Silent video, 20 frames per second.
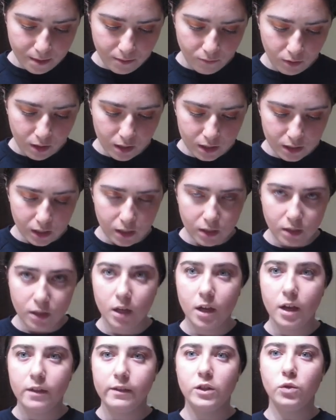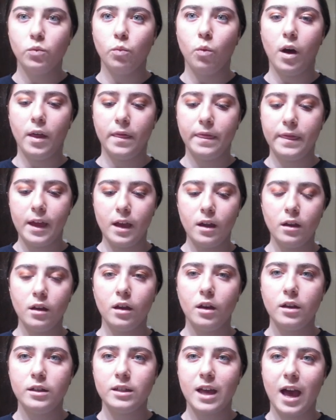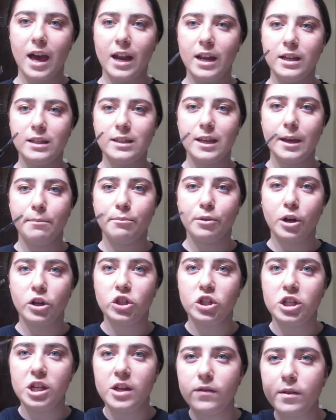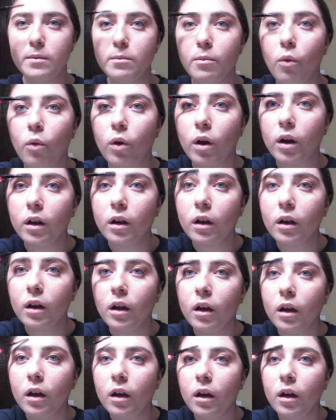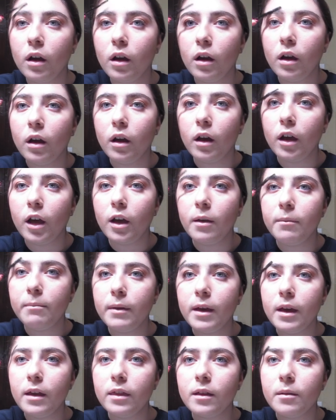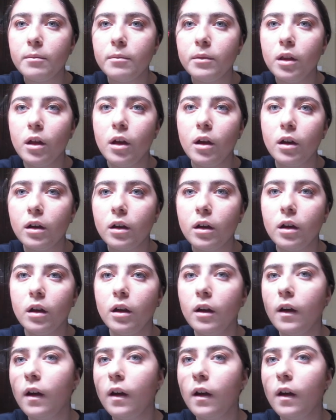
Where is it? This one thing to kind of just like brush it even more and make them look